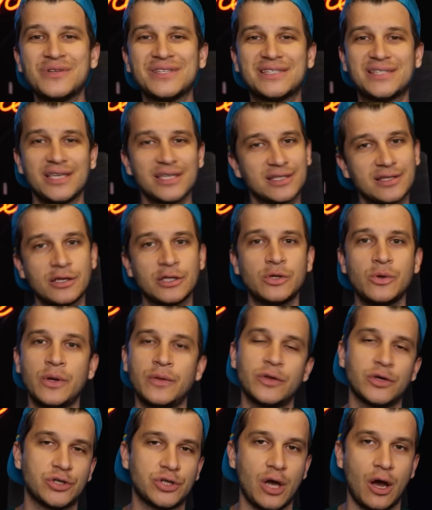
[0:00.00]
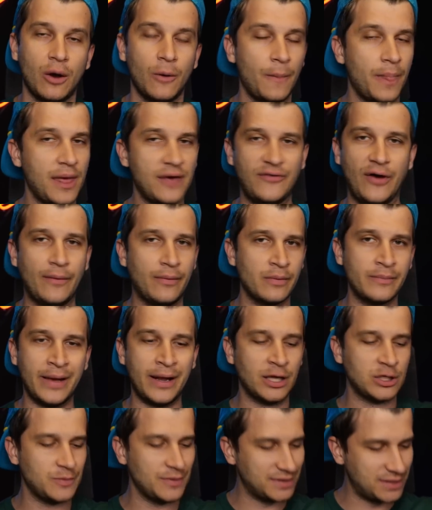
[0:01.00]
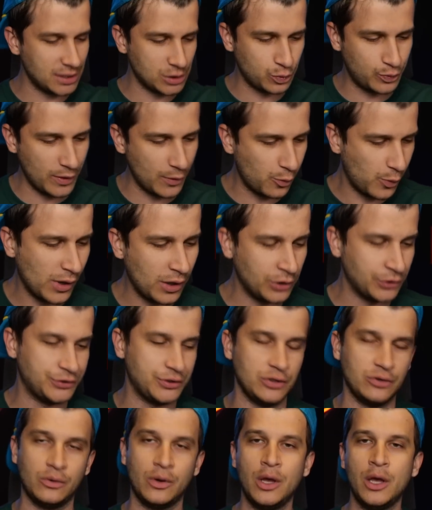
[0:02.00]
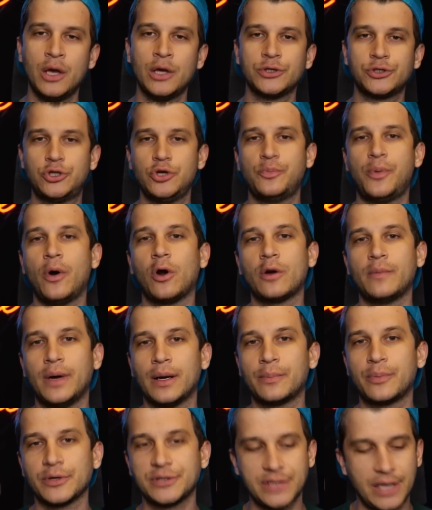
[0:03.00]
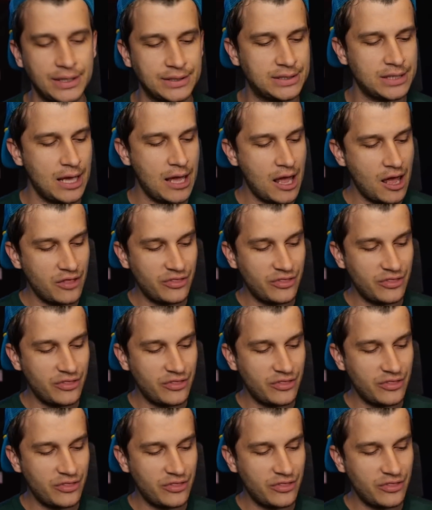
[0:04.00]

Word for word: you insist on doing the show, if upper management says we will do two Pokemon Presents,